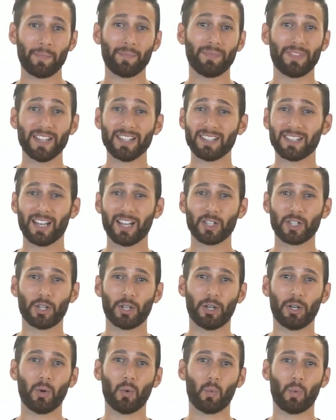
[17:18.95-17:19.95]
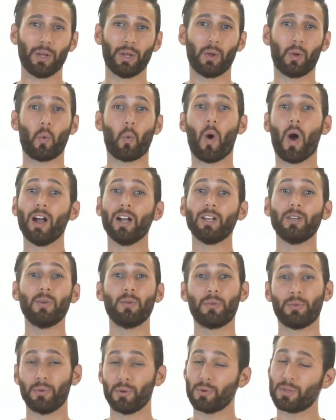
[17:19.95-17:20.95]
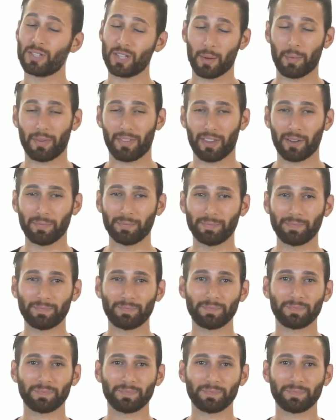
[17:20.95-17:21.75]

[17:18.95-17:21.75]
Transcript: This lecture will walk you through some of them.